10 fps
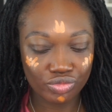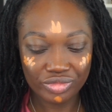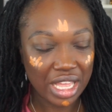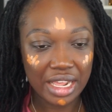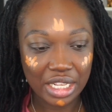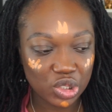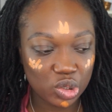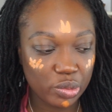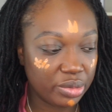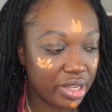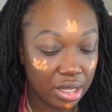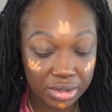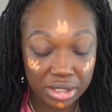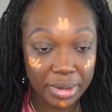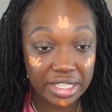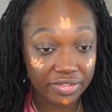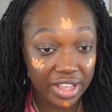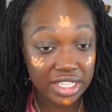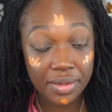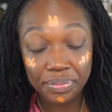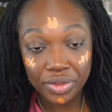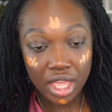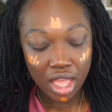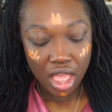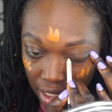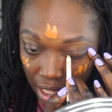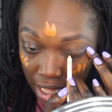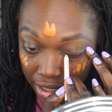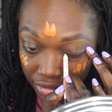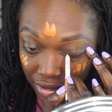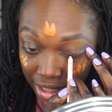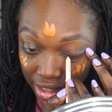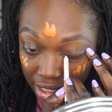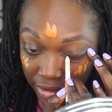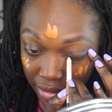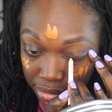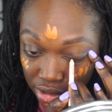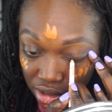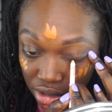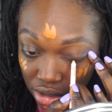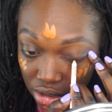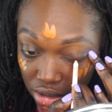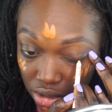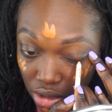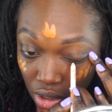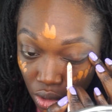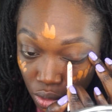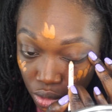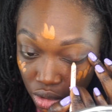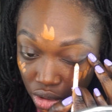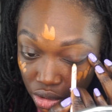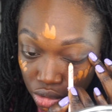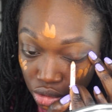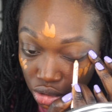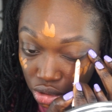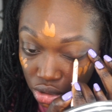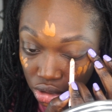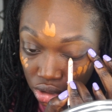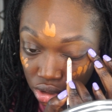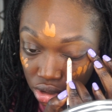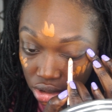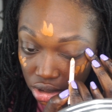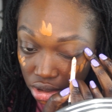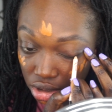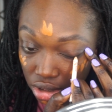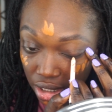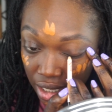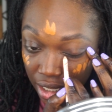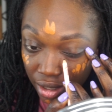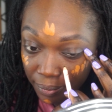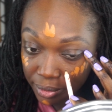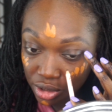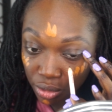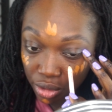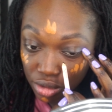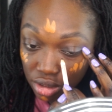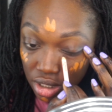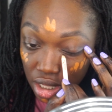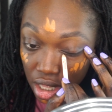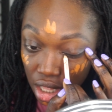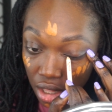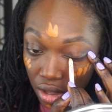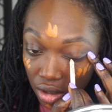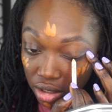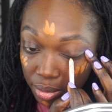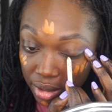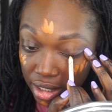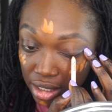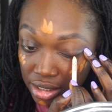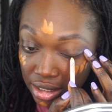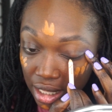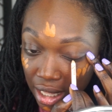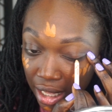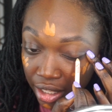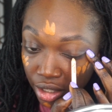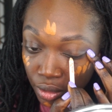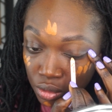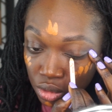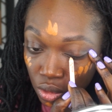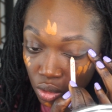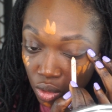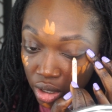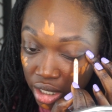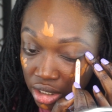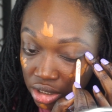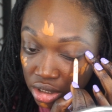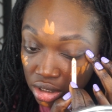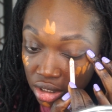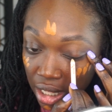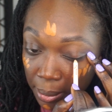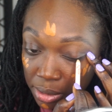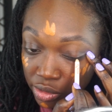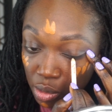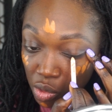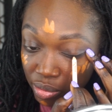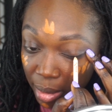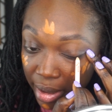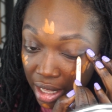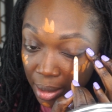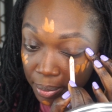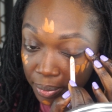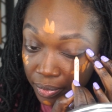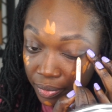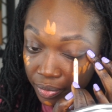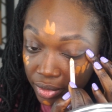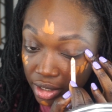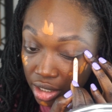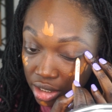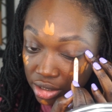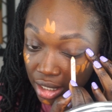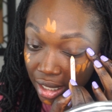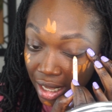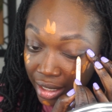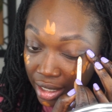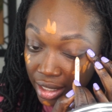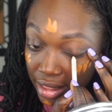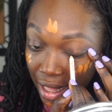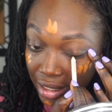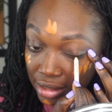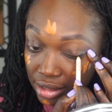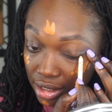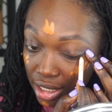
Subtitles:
Nah, not so much makeup, just a basic face. I'd rather give up toners. Yeah, toners. Only because I use oils to help to remove my makeup. So I kind of need that.